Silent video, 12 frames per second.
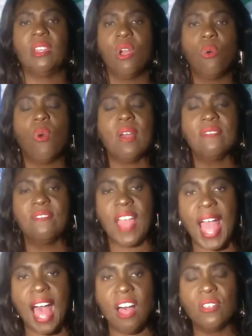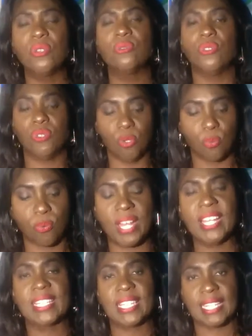what value do you
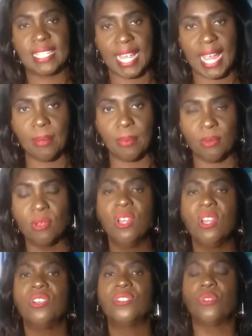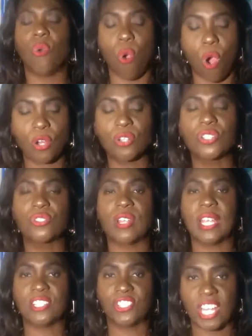bring to the table to
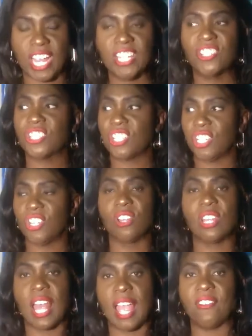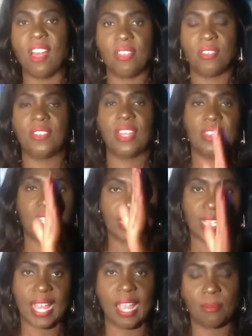orchestrate changes in your life other than
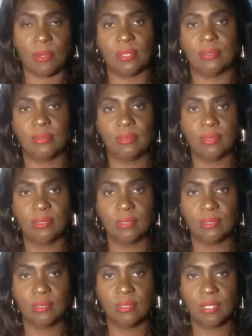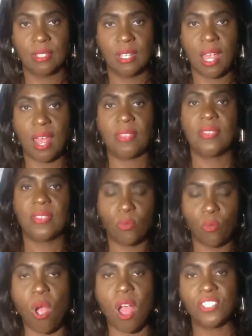this camera, other
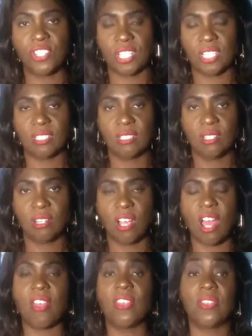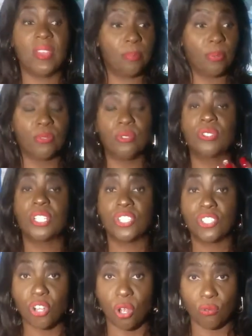than watching, other than producing
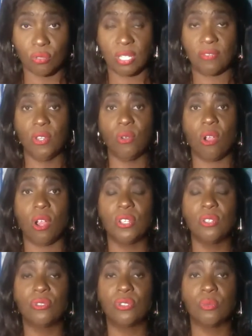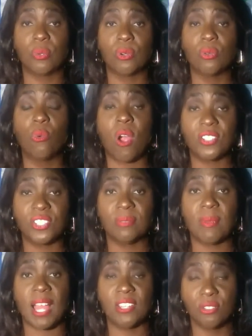shows. If you are a YouTuber who's
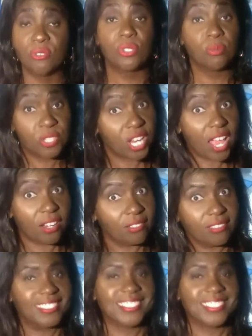watching my YouTube channel